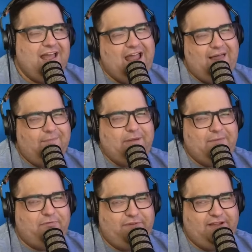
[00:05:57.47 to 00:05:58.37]

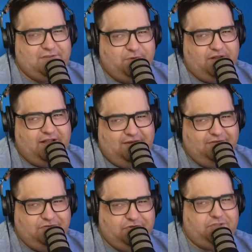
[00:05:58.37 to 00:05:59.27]
Alabama fans will
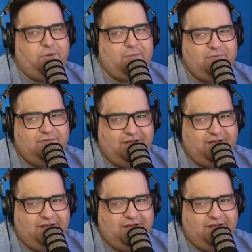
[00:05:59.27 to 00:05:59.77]
show up, like,